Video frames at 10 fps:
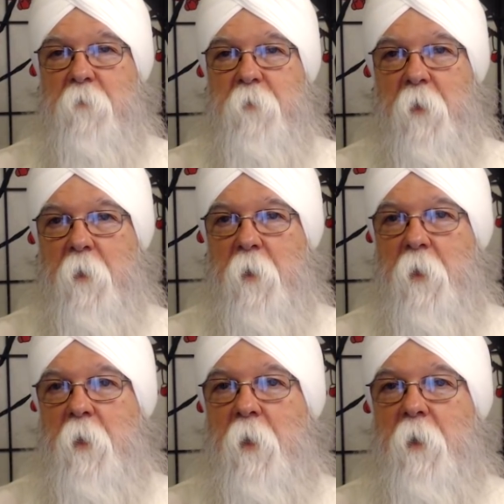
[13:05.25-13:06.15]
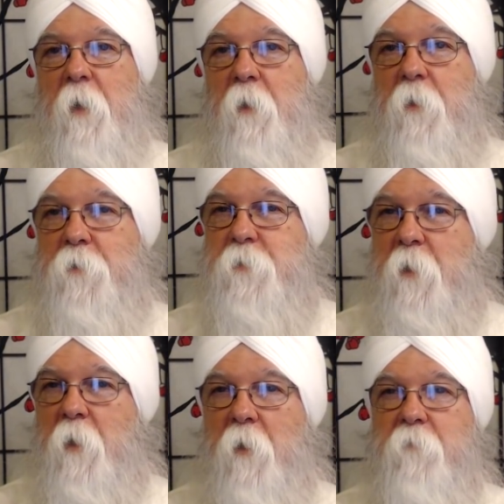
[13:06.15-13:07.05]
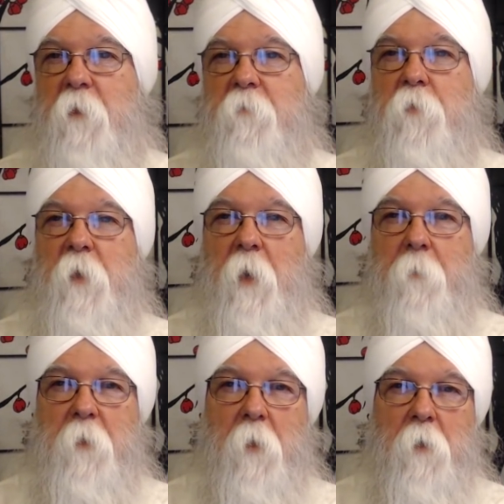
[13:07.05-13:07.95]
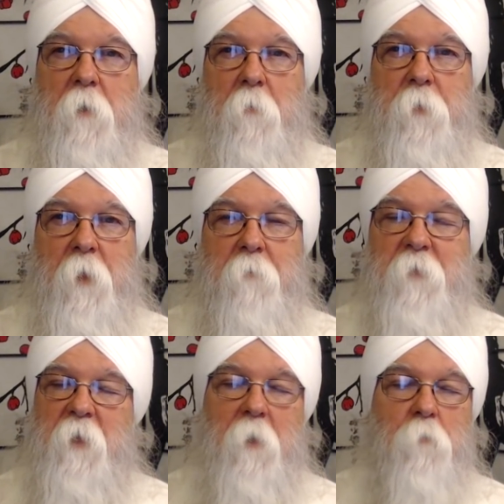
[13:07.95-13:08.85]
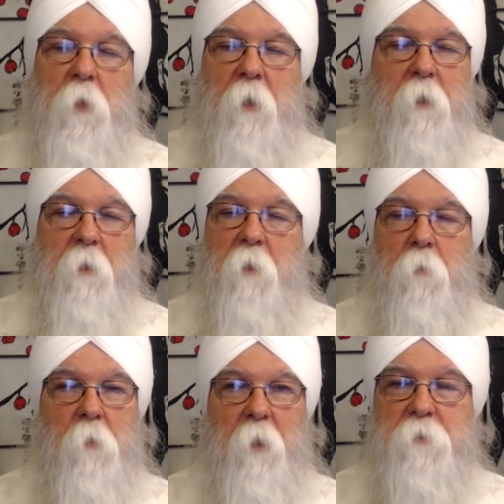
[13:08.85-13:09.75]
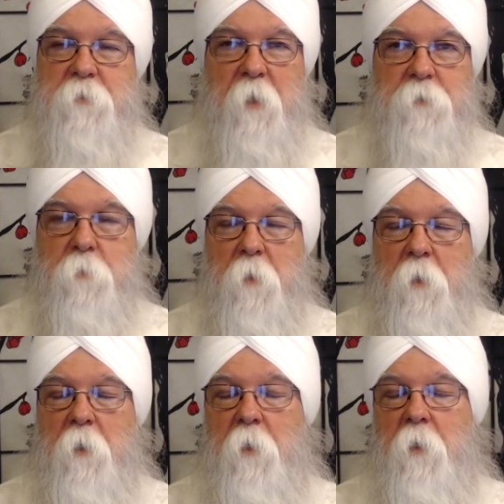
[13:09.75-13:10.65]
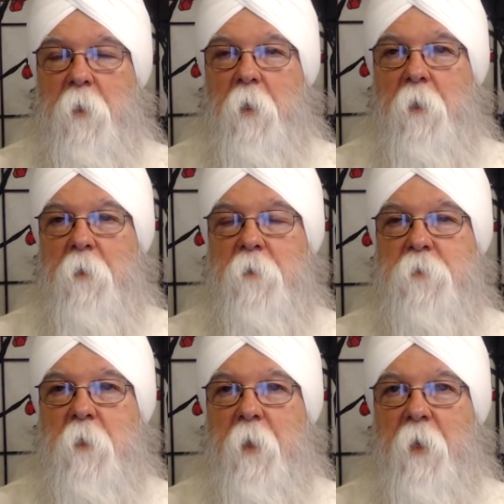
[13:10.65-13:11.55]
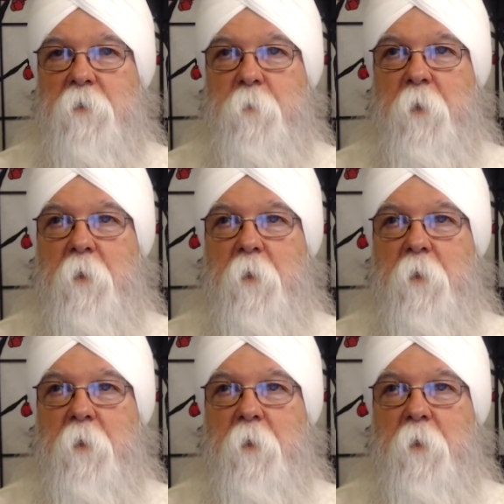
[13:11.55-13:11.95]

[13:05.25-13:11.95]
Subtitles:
to Ayurveda and how to understand Ayurvedic vocabulary a little bit. Again, we're not going to get into a lot of Sanskrit in this class,